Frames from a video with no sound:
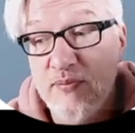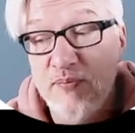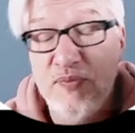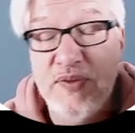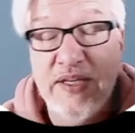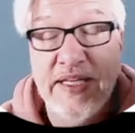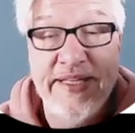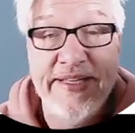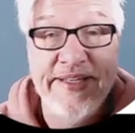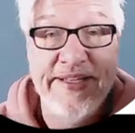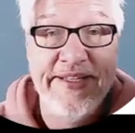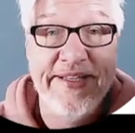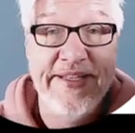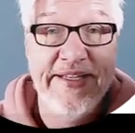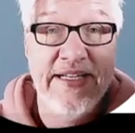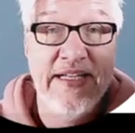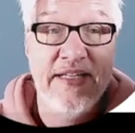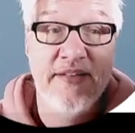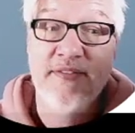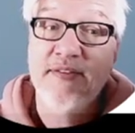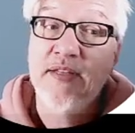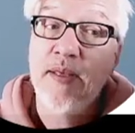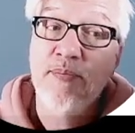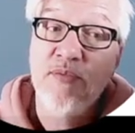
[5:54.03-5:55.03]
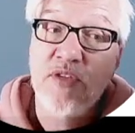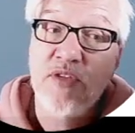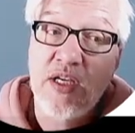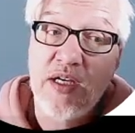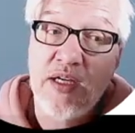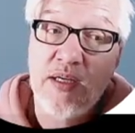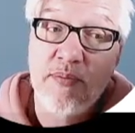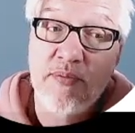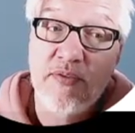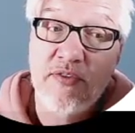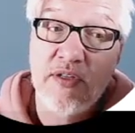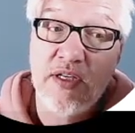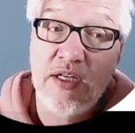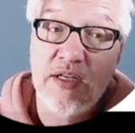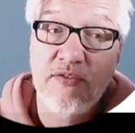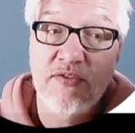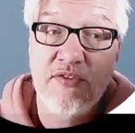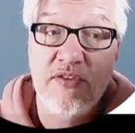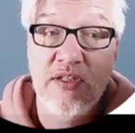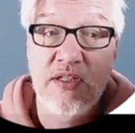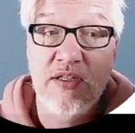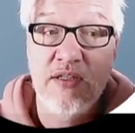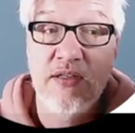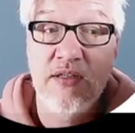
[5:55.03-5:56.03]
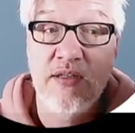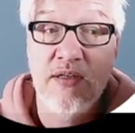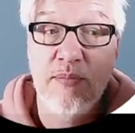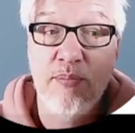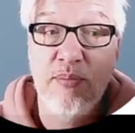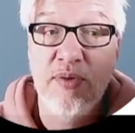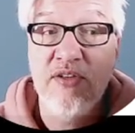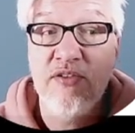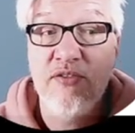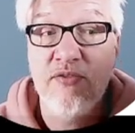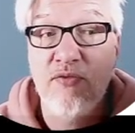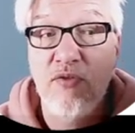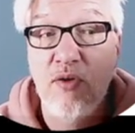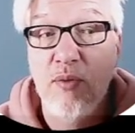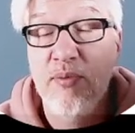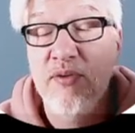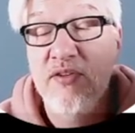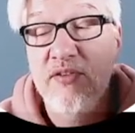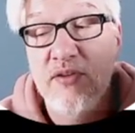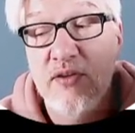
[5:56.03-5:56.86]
And sometimes I've seen a uh, BIS for business ops.